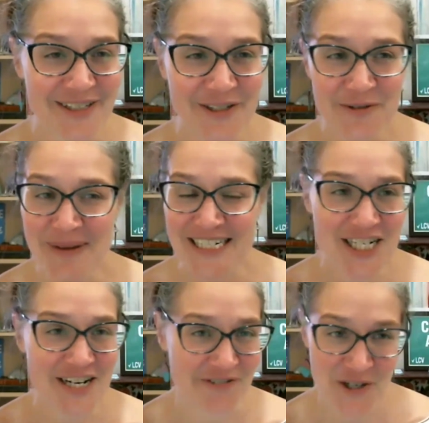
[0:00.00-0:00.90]
you
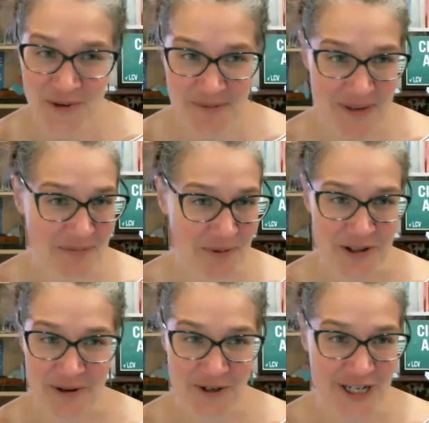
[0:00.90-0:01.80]
mentioned a few of the
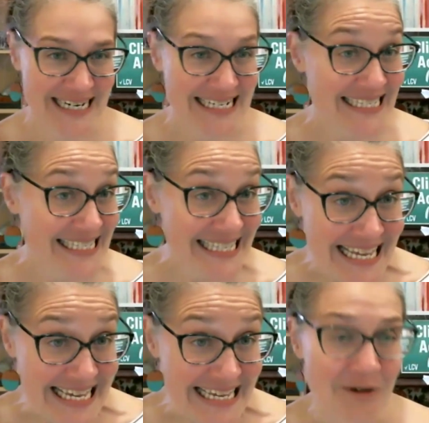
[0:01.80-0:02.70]
people that we're going to
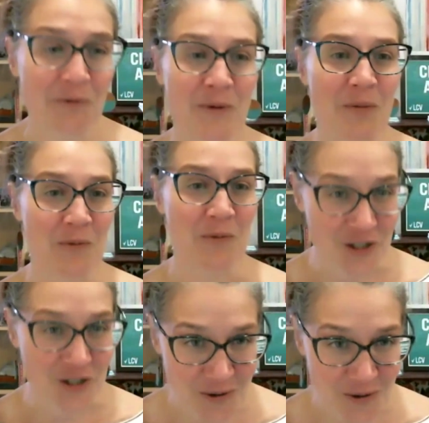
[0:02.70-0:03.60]
see when we
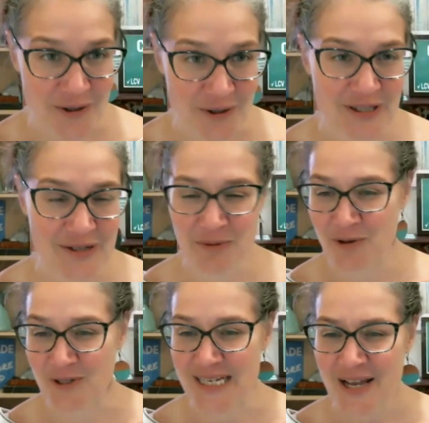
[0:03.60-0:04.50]
do go to the
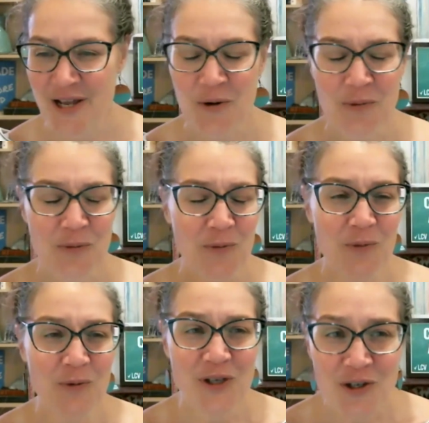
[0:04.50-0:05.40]
polls.
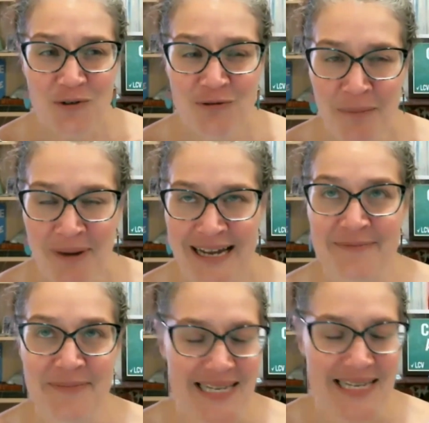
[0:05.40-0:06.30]
Will you
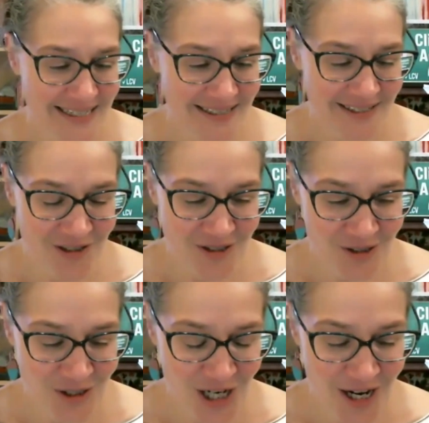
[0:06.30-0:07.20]
remind me,
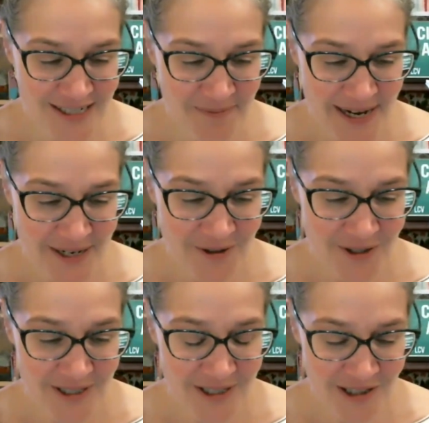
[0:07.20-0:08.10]
you talked
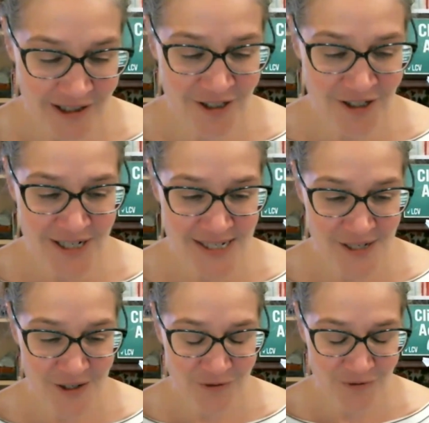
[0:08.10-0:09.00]
about
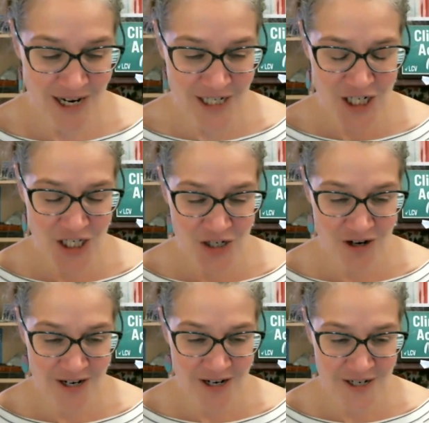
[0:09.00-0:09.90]
clerks,
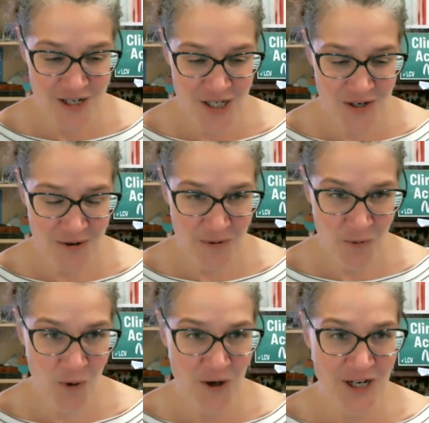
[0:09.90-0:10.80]
registrars,
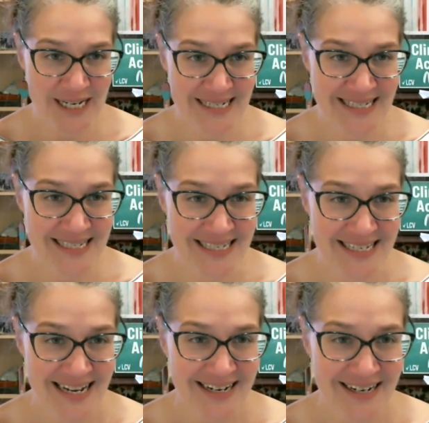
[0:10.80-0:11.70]
wardens.